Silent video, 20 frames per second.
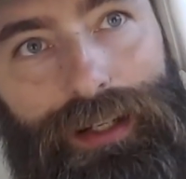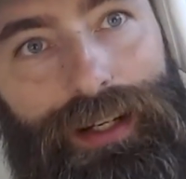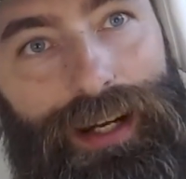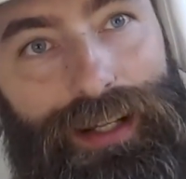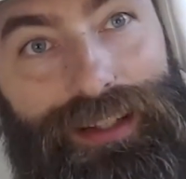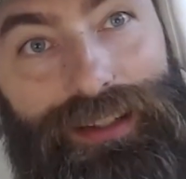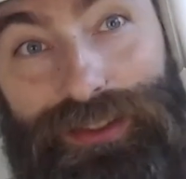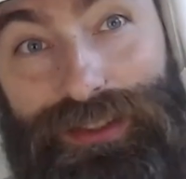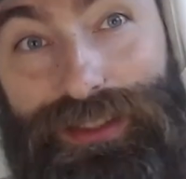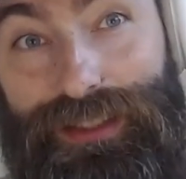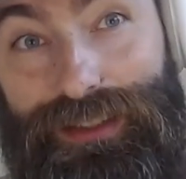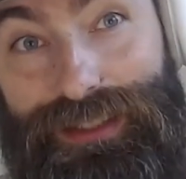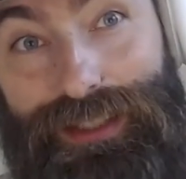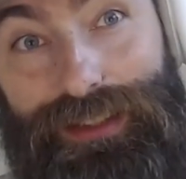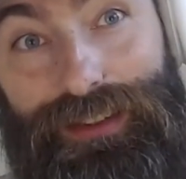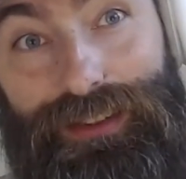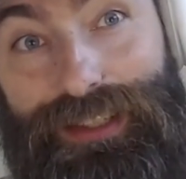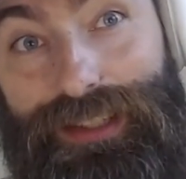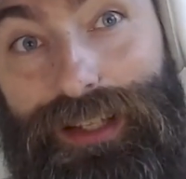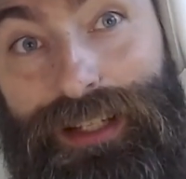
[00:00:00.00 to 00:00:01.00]
I think there's
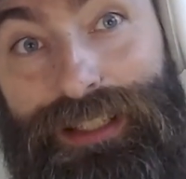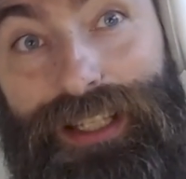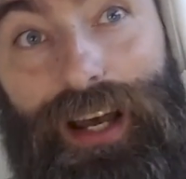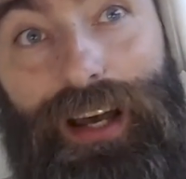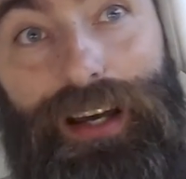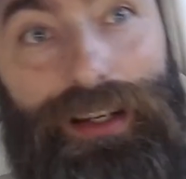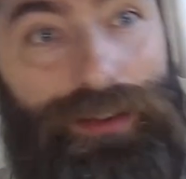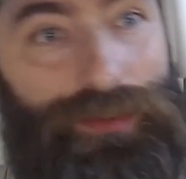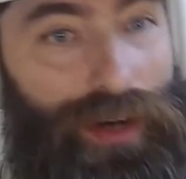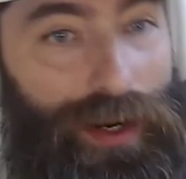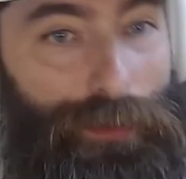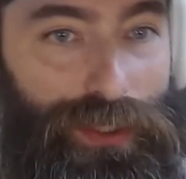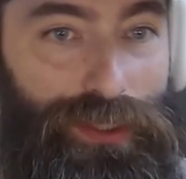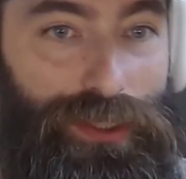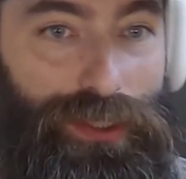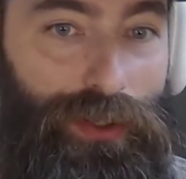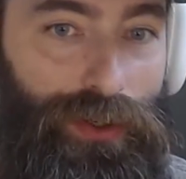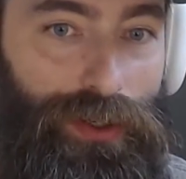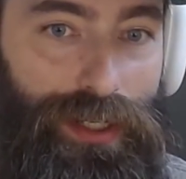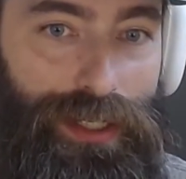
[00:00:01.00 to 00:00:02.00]
still a ton of
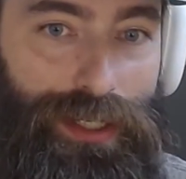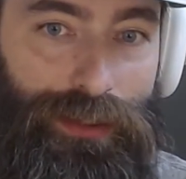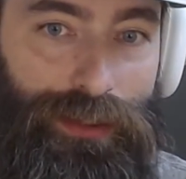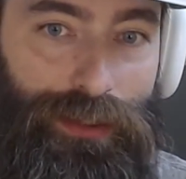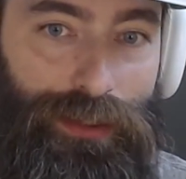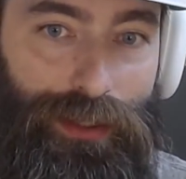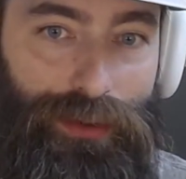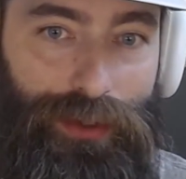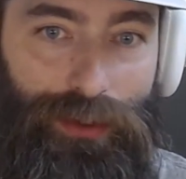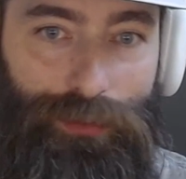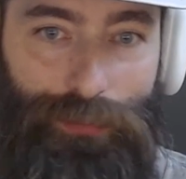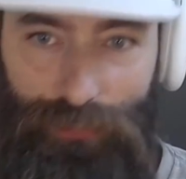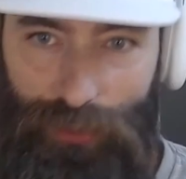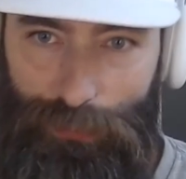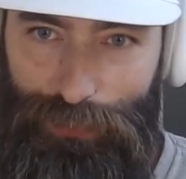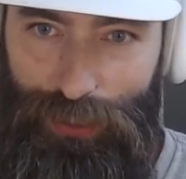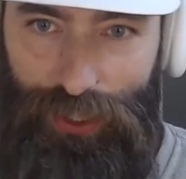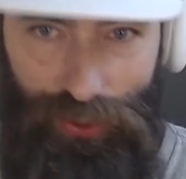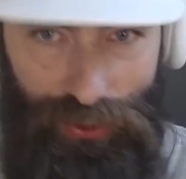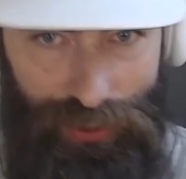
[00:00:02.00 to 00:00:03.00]
opportunity in like the
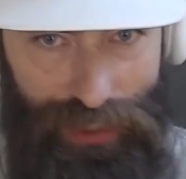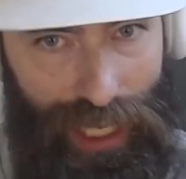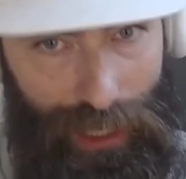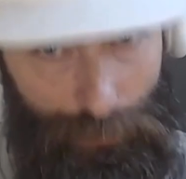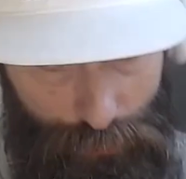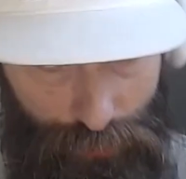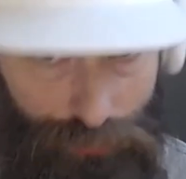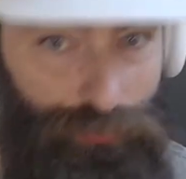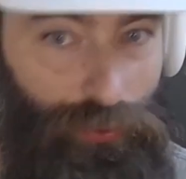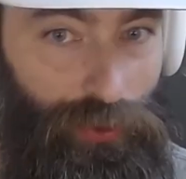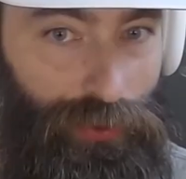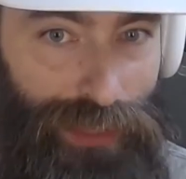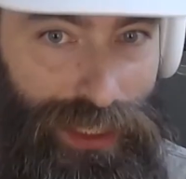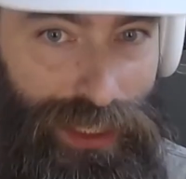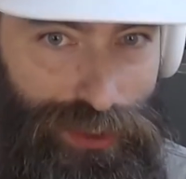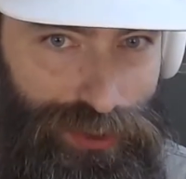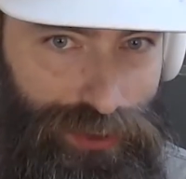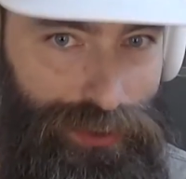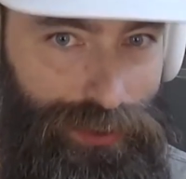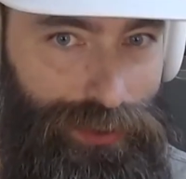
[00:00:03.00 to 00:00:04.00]
pure capital
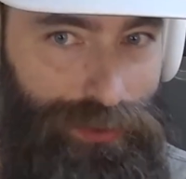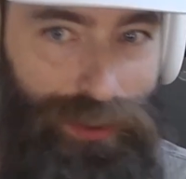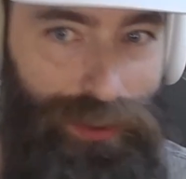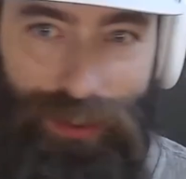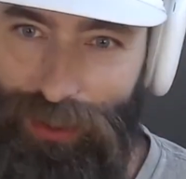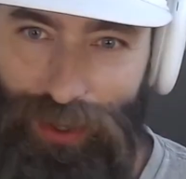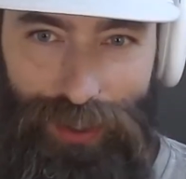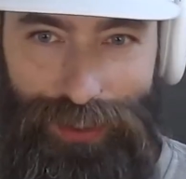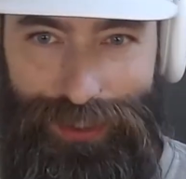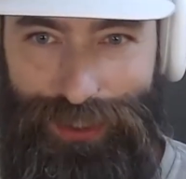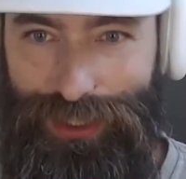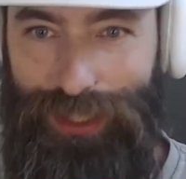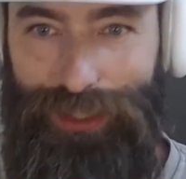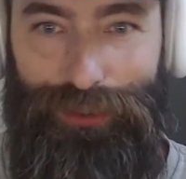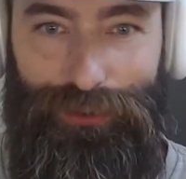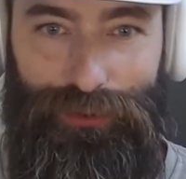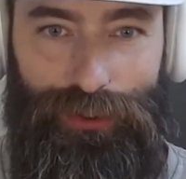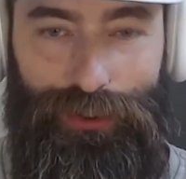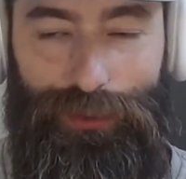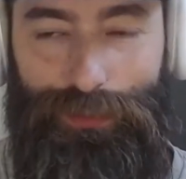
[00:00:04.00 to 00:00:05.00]
formation
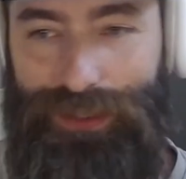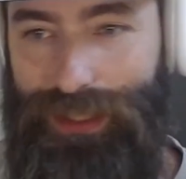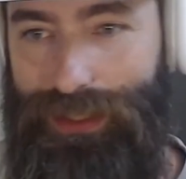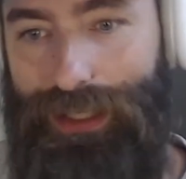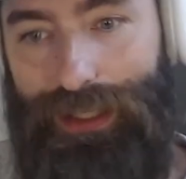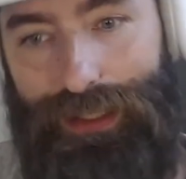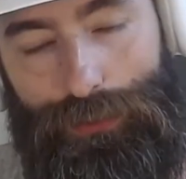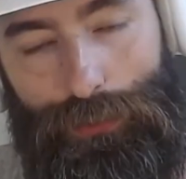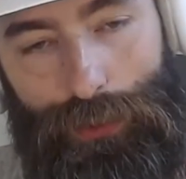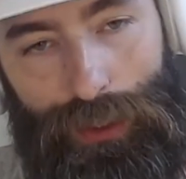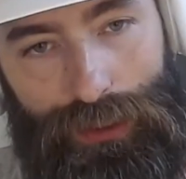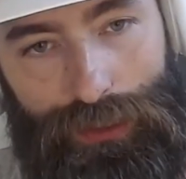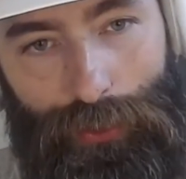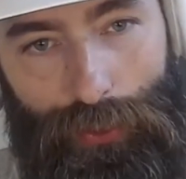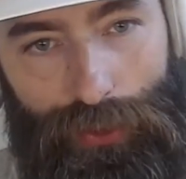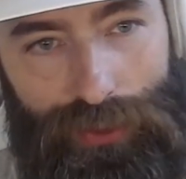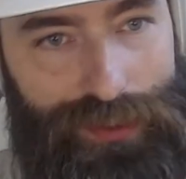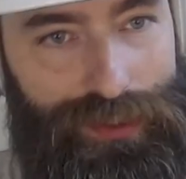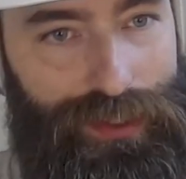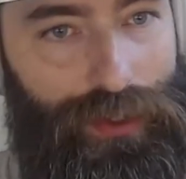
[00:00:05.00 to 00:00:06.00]
on-chain groups. I think what
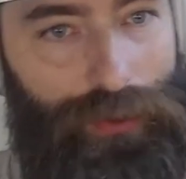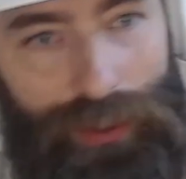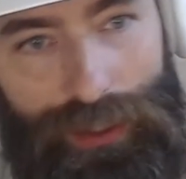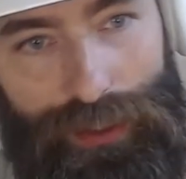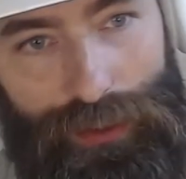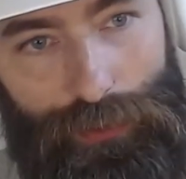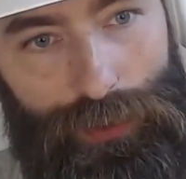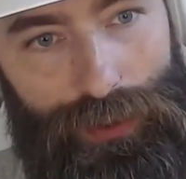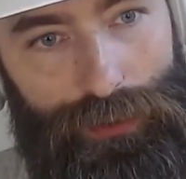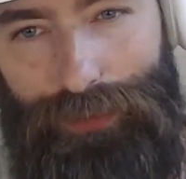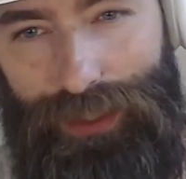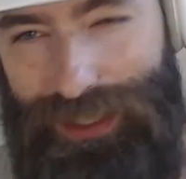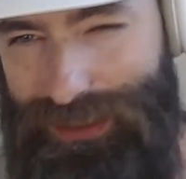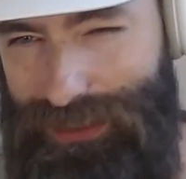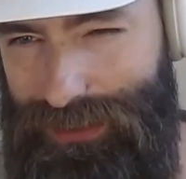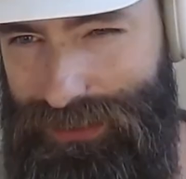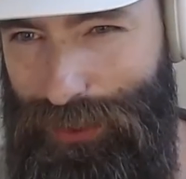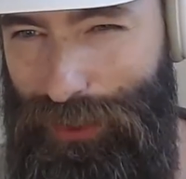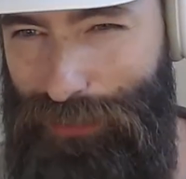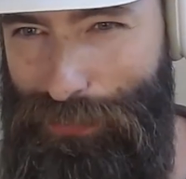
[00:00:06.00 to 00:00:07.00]
Lore's doing and what I
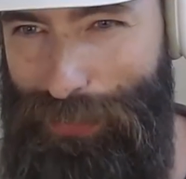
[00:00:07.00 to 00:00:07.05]
guess it's called